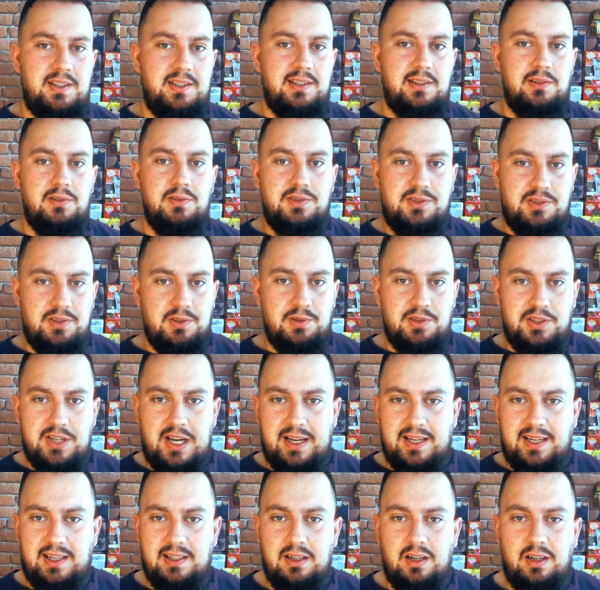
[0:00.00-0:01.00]
his little suit
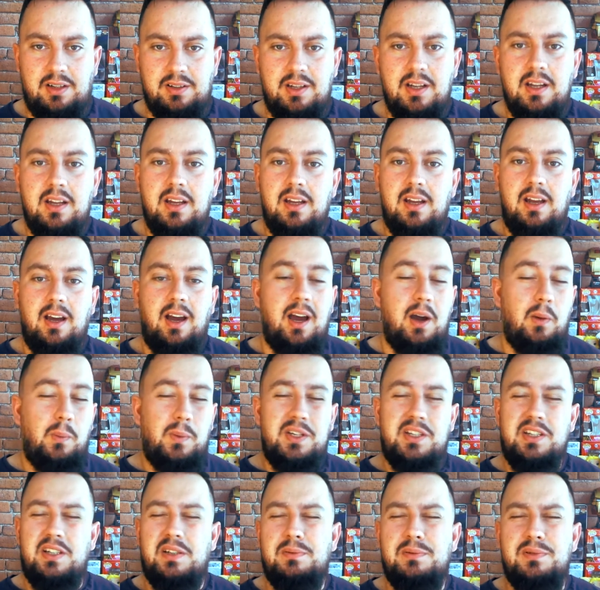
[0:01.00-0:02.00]
jacket on,
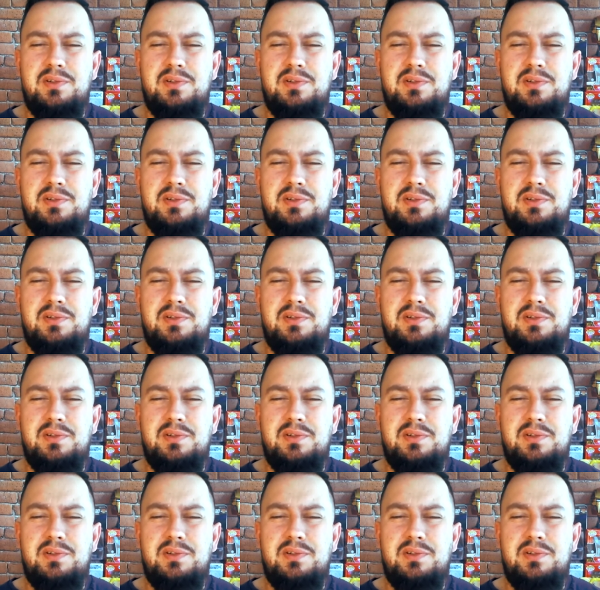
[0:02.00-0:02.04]
which I'm